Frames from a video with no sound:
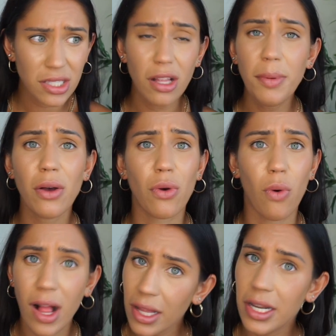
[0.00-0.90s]
all about
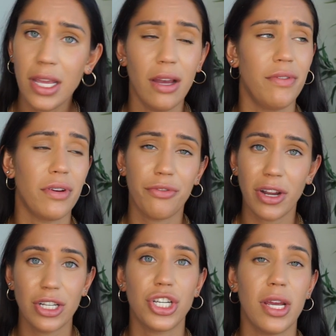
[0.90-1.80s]
quality of your
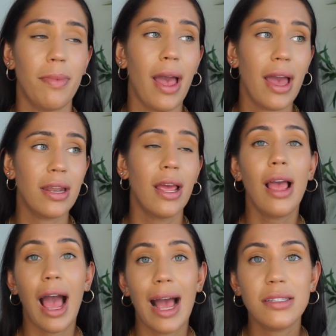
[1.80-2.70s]
friendship. And
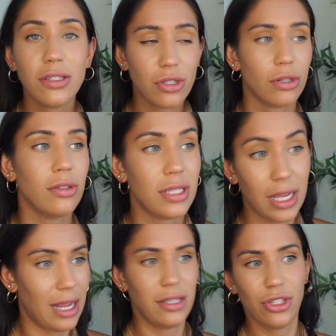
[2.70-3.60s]
as adults
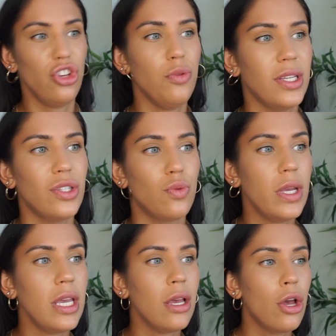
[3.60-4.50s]
and as humans,
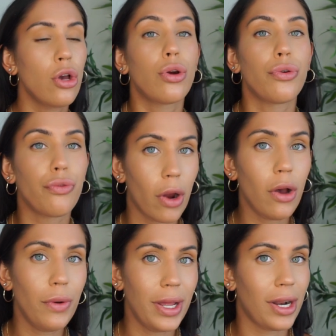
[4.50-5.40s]
we
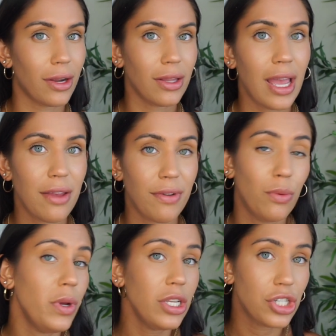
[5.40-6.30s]
grow in our life
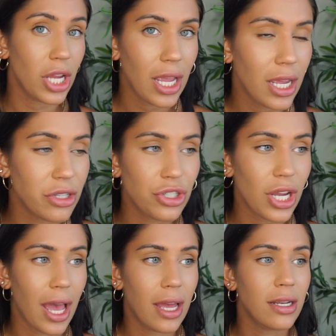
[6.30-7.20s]
and we change,
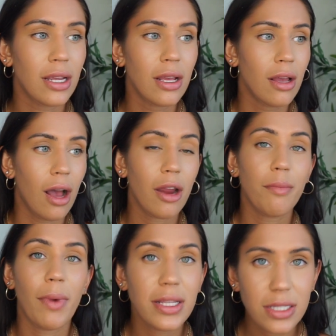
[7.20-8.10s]
and our
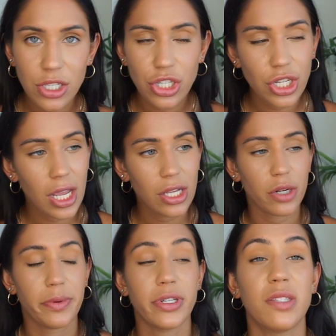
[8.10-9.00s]
mindsets change,
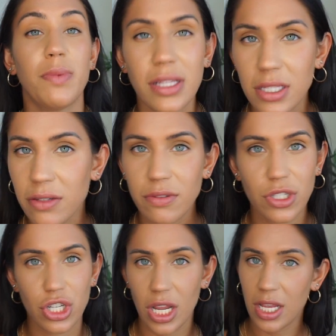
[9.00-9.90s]
our
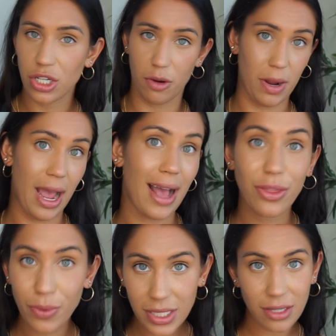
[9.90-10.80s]
perspectives change, our
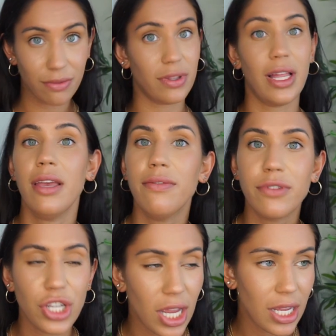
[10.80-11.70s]
pathways of life
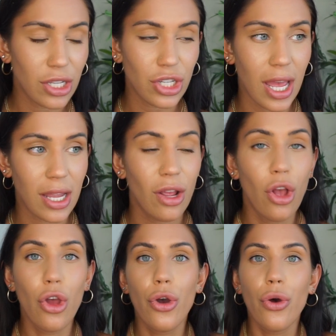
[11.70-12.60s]
change, and
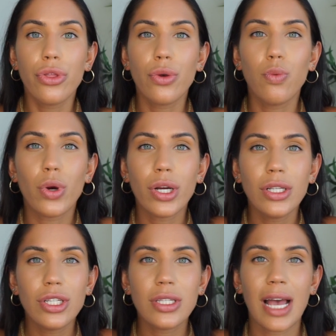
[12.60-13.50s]
the
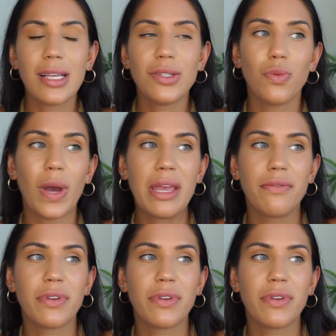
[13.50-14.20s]
world just has a way of